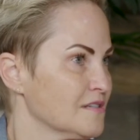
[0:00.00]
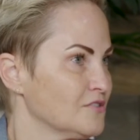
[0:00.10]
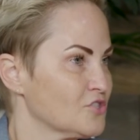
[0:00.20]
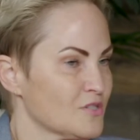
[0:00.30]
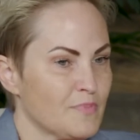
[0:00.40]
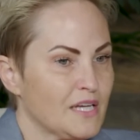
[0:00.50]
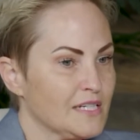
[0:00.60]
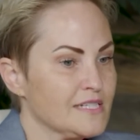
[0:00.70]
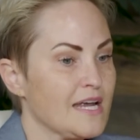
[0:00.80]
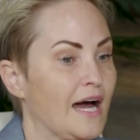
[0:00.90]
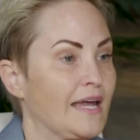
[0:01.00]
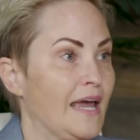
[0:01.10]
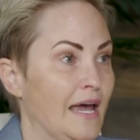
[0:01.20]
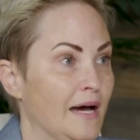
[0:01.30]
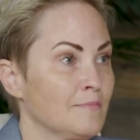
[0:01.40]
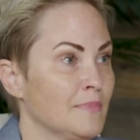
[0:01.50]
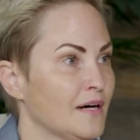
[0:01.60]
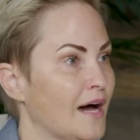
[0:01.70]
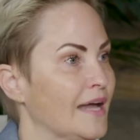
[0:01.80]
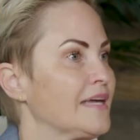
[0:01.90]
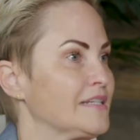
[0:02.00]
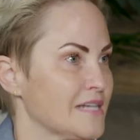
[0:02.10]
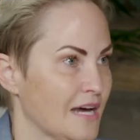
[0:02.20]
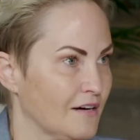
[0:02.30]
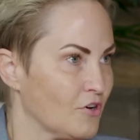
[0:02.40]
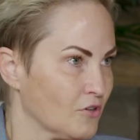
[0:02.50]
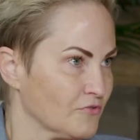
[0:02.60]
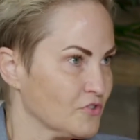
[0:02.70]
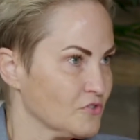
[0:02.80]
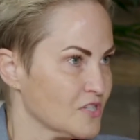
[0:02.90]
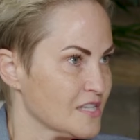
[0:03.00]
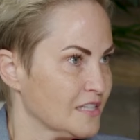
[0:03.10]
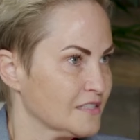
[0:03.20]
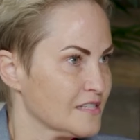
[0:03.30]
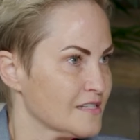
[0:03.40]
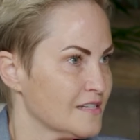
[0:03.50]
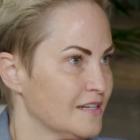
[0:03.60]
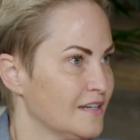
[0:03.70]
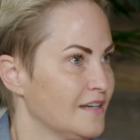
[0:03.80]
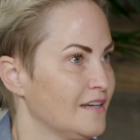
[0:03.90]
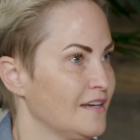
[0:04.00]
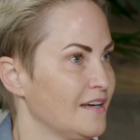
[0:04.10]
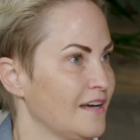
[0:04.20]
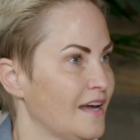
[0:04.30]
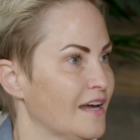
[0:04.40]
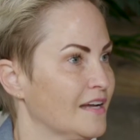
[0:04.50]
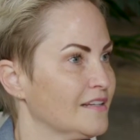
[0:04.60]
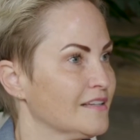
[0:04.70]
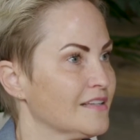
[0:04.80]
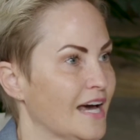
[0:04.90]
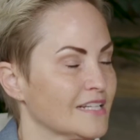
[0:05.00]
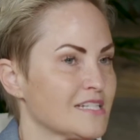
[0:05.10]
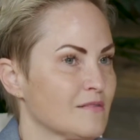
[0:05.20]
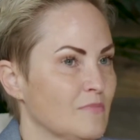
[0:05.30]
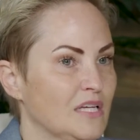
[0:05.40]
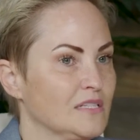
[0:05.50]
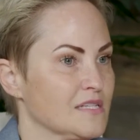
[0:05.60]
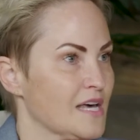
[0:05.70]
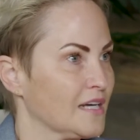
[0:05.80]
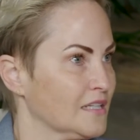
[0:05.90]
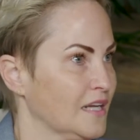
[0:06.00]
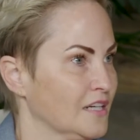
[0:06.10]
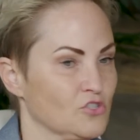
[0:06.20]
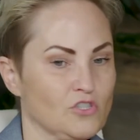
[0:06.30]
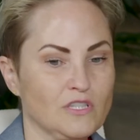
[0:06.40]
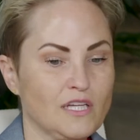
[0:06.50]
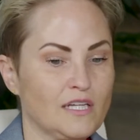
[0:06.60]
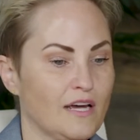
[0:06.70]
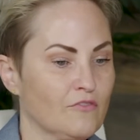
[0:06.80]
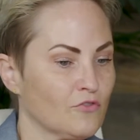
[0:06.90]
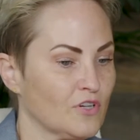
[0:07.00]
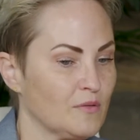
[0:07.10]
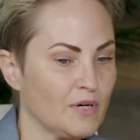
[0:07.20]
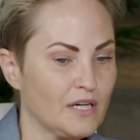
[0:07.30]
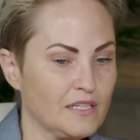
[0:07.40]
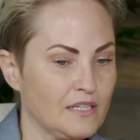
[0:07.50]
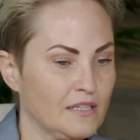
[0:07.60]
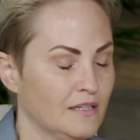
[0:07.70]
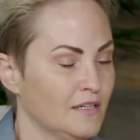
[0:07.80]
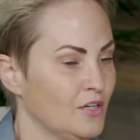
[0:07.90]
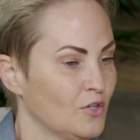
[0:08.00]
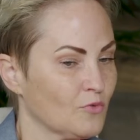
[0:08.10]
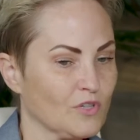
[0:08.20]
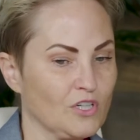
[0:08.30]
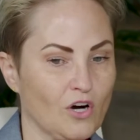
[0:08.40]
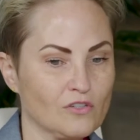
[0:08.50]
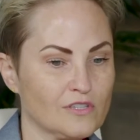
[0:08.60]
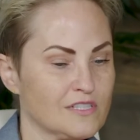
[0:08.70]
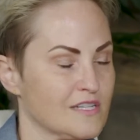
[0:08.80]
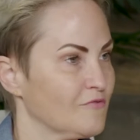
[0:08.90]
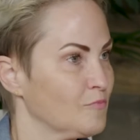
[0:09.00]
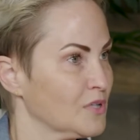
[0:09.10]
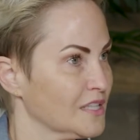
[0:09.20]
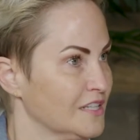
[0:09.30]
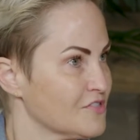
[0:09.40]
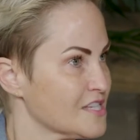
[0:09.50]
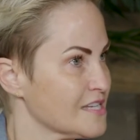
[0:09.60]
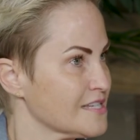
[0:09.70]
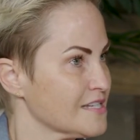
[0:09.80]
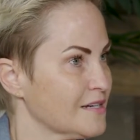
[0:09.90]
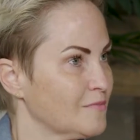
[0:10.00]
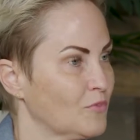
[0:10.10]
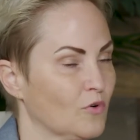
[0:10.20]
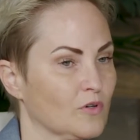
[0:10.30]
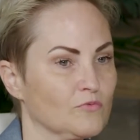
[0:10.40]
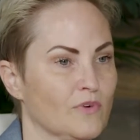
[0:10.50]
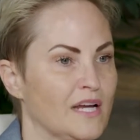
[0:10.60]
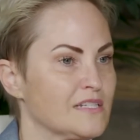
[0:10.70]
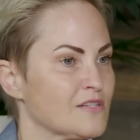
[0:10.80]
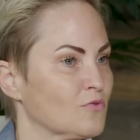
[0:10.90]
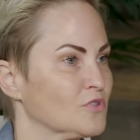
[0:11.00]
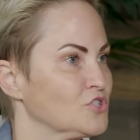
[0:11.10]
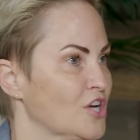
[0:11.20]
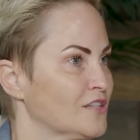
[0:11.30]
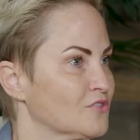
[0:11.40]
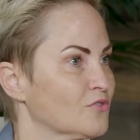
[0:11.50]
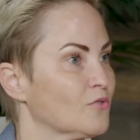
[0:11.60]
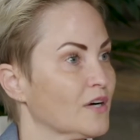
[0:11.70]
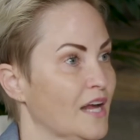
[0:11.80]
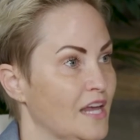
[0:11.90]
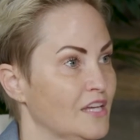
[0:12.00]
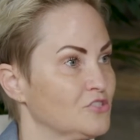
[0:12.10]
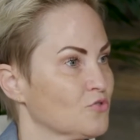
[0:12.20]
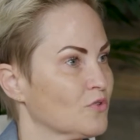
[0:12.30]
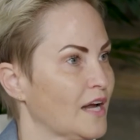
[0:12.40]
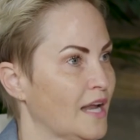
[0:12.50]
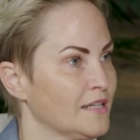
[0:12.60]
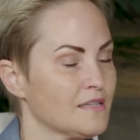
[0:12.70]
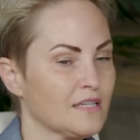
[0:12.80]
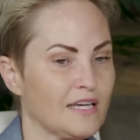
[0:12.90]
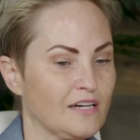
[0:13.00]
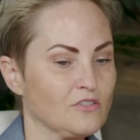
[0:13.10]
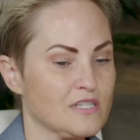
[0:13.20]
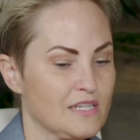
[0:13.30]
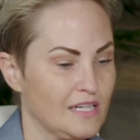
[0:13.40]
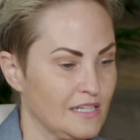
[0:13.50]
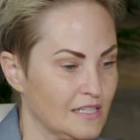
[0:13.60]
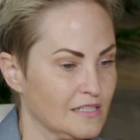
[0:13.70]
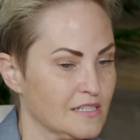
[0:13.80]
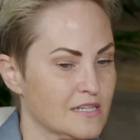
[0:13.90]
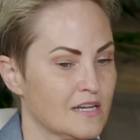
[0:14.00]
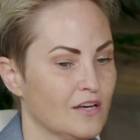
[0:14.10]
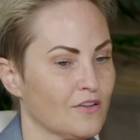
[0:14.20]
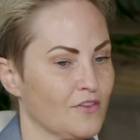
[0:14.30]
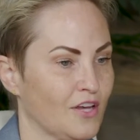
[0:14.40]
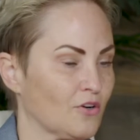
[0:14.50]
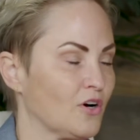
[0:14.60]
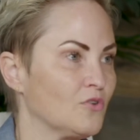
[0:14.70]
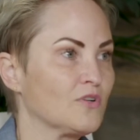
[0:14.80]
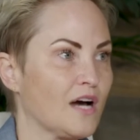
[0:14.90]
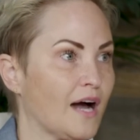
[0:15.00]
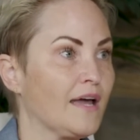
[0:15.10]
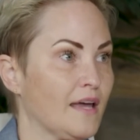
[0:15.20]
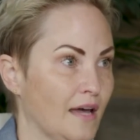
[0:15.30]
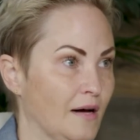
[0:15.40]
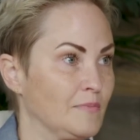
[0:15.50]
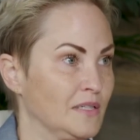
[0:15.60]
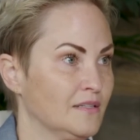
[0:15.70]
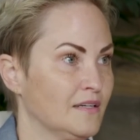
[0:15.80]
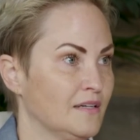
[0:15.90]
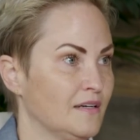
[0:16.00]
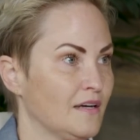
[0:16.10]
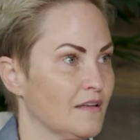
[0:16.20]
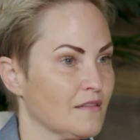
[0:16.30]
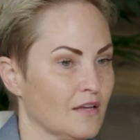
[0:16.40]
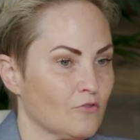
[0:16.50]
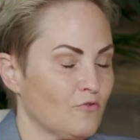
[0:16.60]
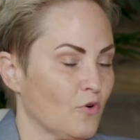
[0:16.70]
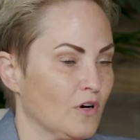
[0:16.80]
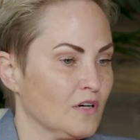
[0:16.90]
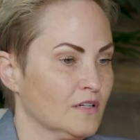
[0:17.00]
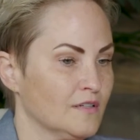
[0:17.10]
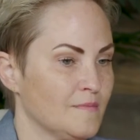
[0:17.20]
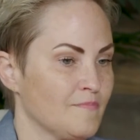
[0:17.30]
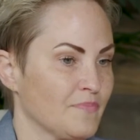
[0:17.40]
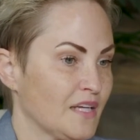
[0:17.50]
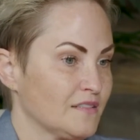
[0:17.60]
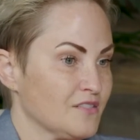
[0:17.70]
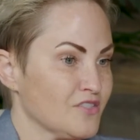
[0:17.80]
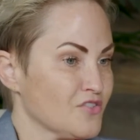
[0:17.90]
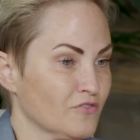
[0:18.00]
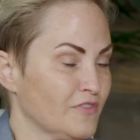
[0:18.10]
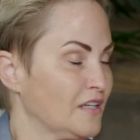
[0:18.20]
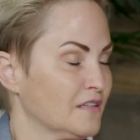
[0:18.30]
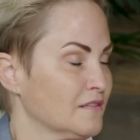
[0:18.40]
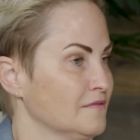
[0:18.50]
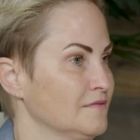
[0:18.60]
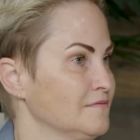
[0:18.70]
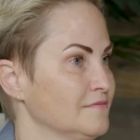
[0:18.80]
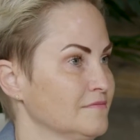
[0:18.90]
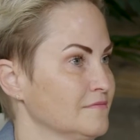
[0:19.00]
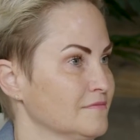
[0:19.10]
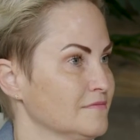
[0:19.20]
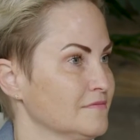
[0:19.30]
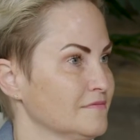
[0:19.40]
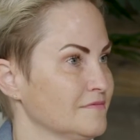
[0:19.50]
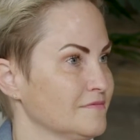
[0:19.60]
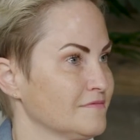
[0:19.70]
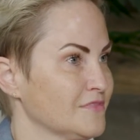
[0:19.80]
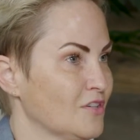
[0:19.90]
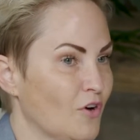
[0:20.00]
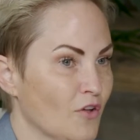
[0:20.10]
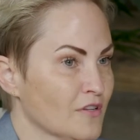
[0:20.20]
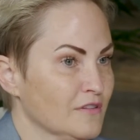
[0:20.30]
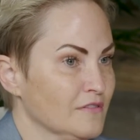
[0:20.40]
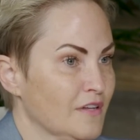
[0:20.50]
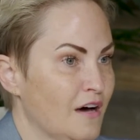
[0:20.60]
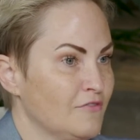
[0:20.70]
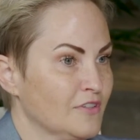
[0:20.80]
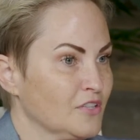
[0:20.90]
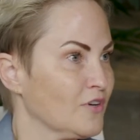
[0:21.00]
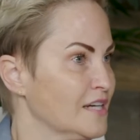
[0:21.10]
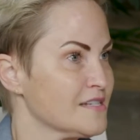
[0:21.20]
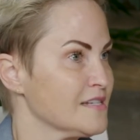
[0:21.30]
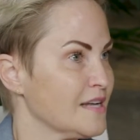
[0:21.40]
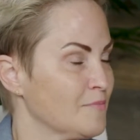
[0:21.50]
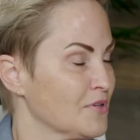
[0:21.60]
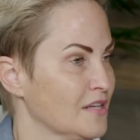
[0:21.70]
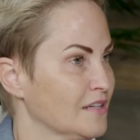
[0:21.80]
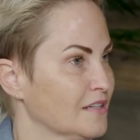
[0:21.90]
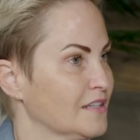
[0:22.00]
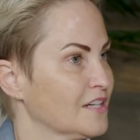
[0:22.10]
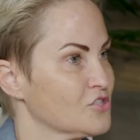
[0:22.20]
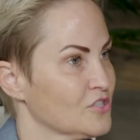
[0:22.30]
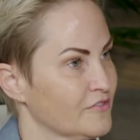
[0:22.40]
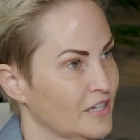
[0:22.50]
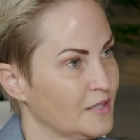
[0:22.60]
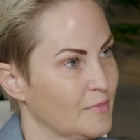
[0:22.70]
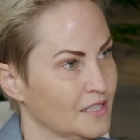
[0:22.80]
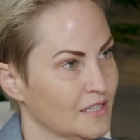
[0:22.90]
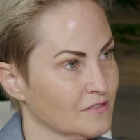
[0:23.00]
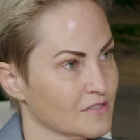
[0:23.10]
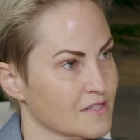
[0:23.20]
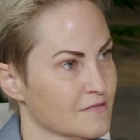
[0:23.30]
Just because I am, I get to have all of those things. And that to me is that connection, that everybody, regardless of belief system or race or gender or age or anything else, is their own I am. And therefore, deserving of all the love and grace and empathy and connection of anybody else.